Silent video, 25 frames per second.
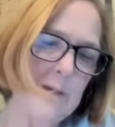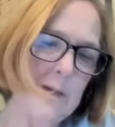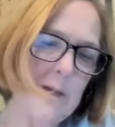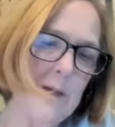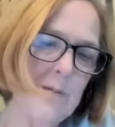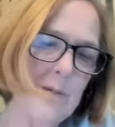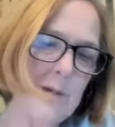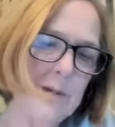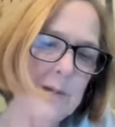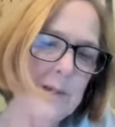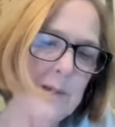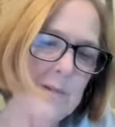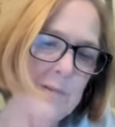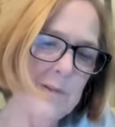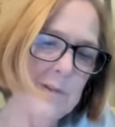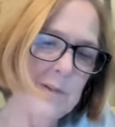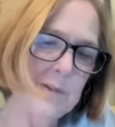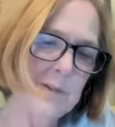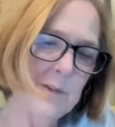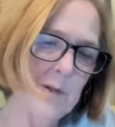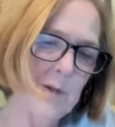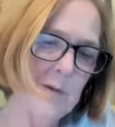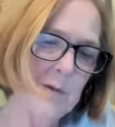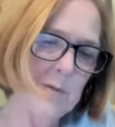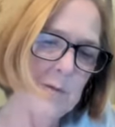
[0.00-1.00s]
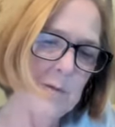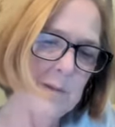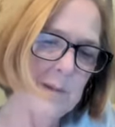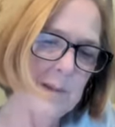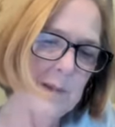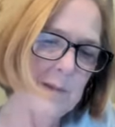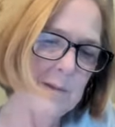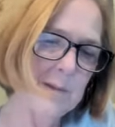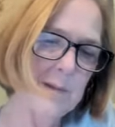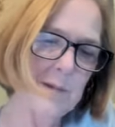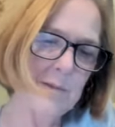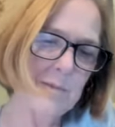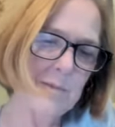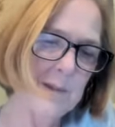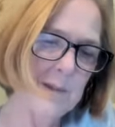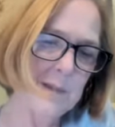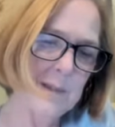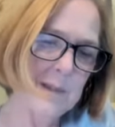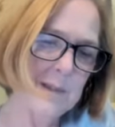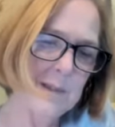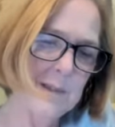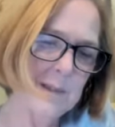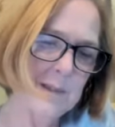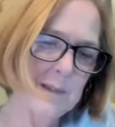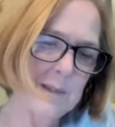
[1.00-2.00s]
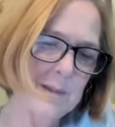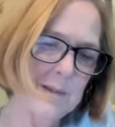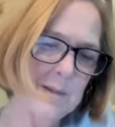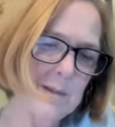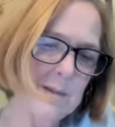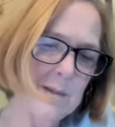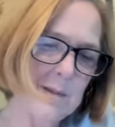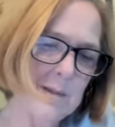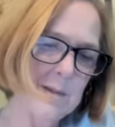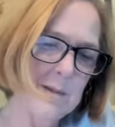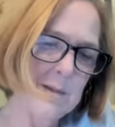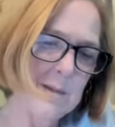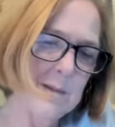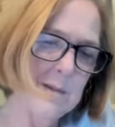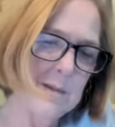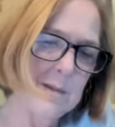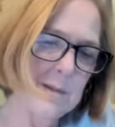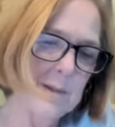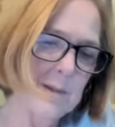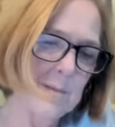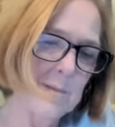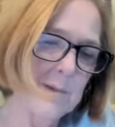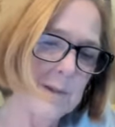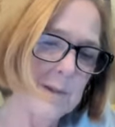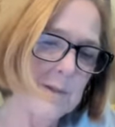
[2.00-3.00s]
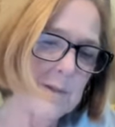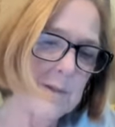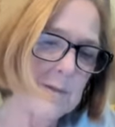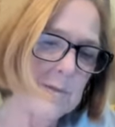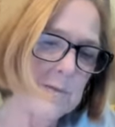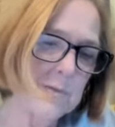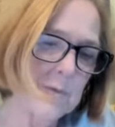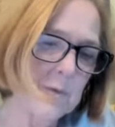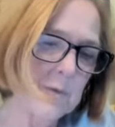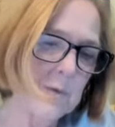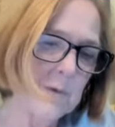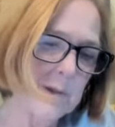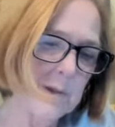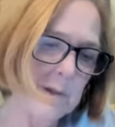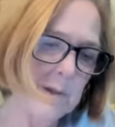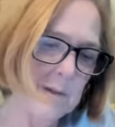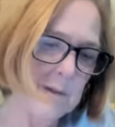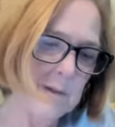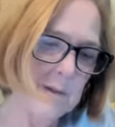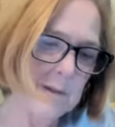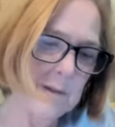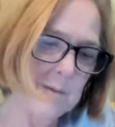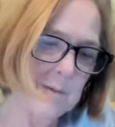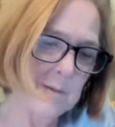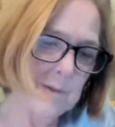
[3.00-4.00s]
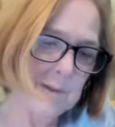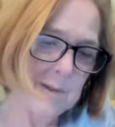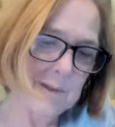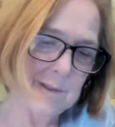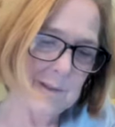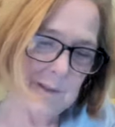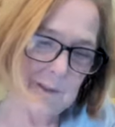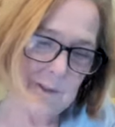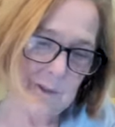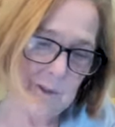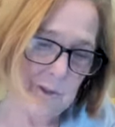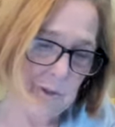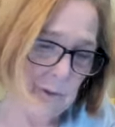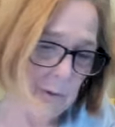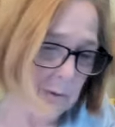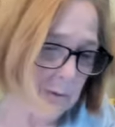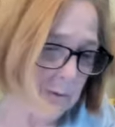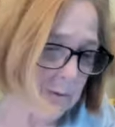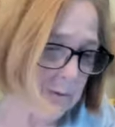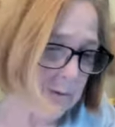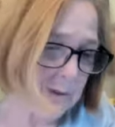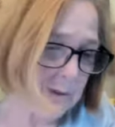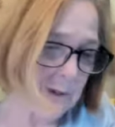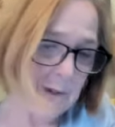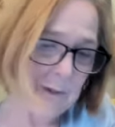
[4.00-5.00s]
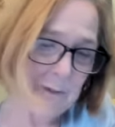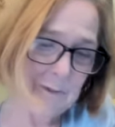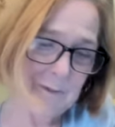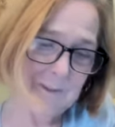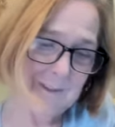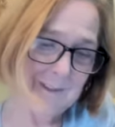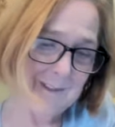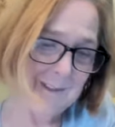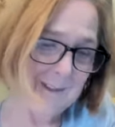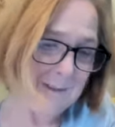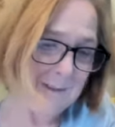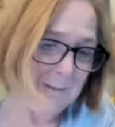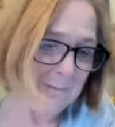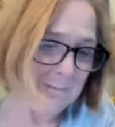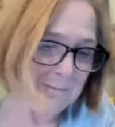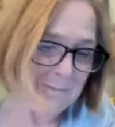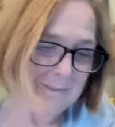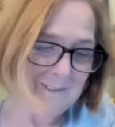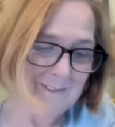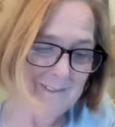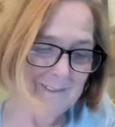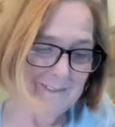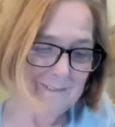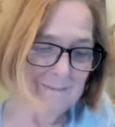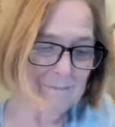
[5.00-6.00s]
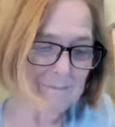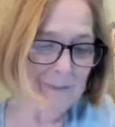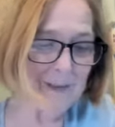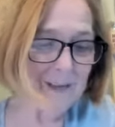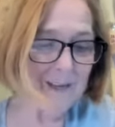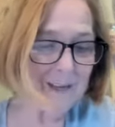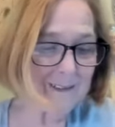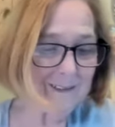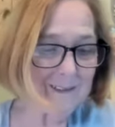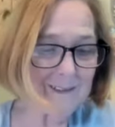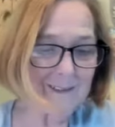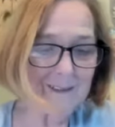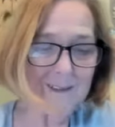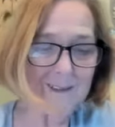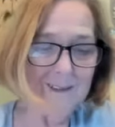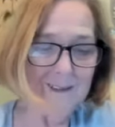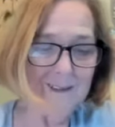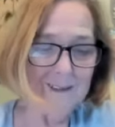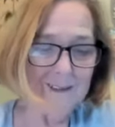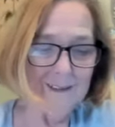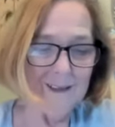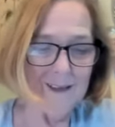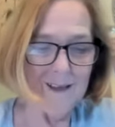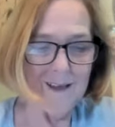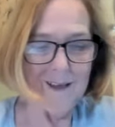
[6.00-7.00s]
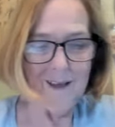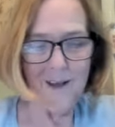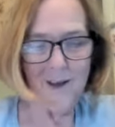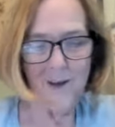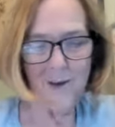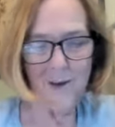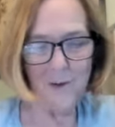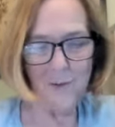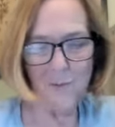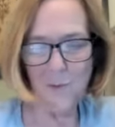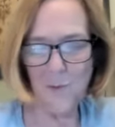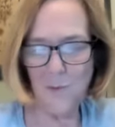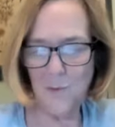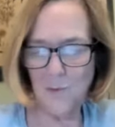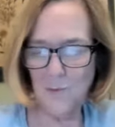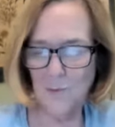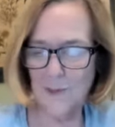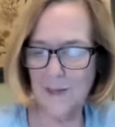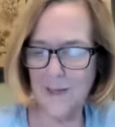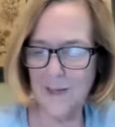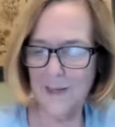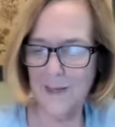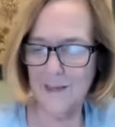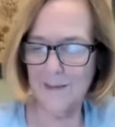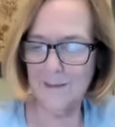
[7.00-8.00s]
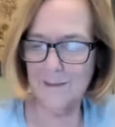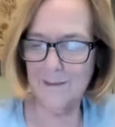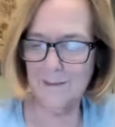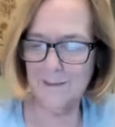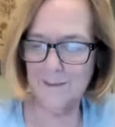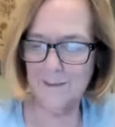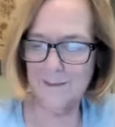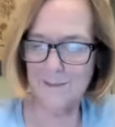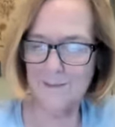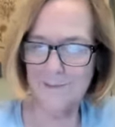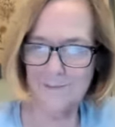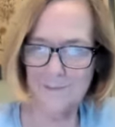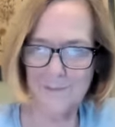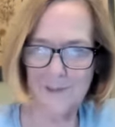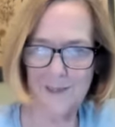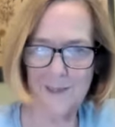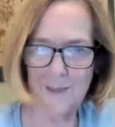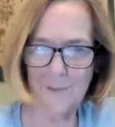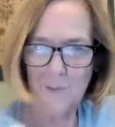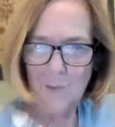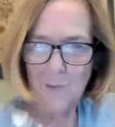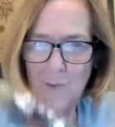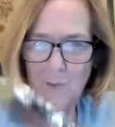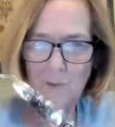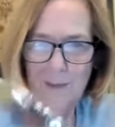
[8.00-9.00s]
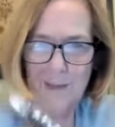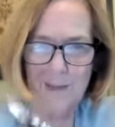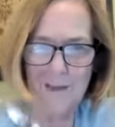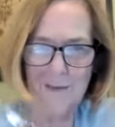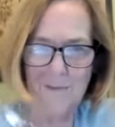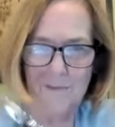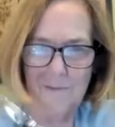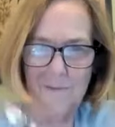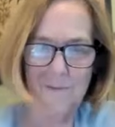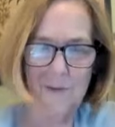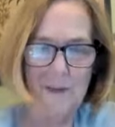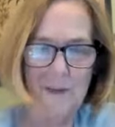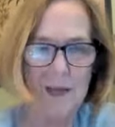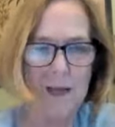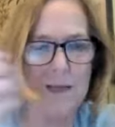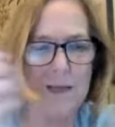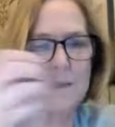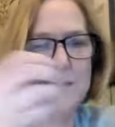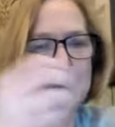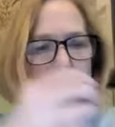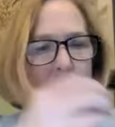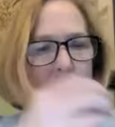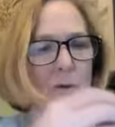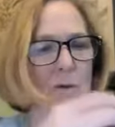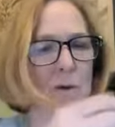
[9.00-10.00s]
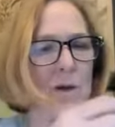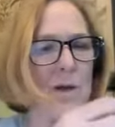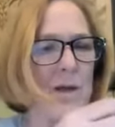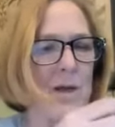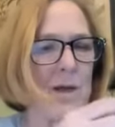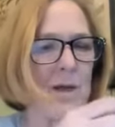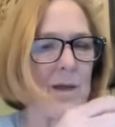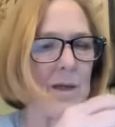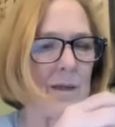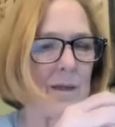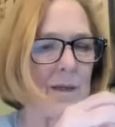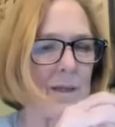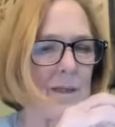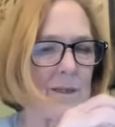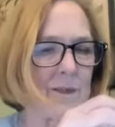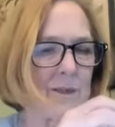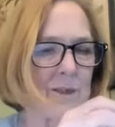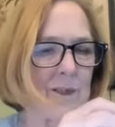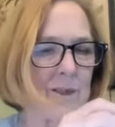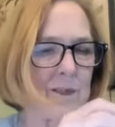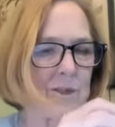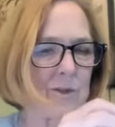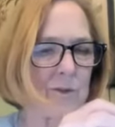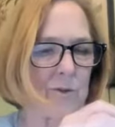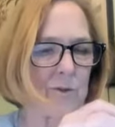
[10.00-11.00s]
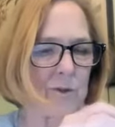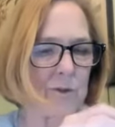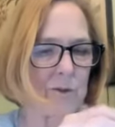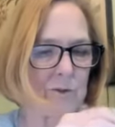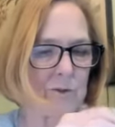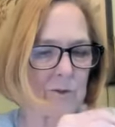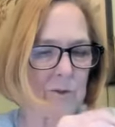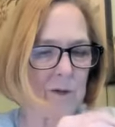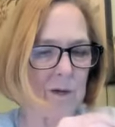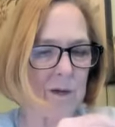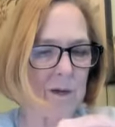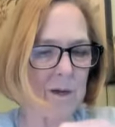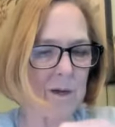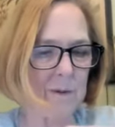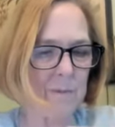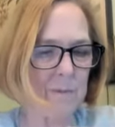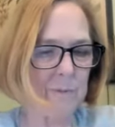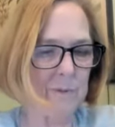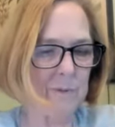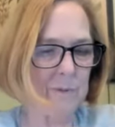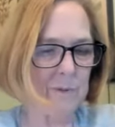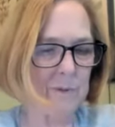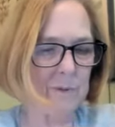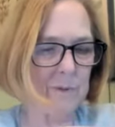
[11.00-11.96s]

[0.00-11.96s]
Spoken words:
I'll give you a total length. I don't think I did. I'm going to do 40 on it, which is dirt dog cheap, but it won't lay flat. So let's just do a drop.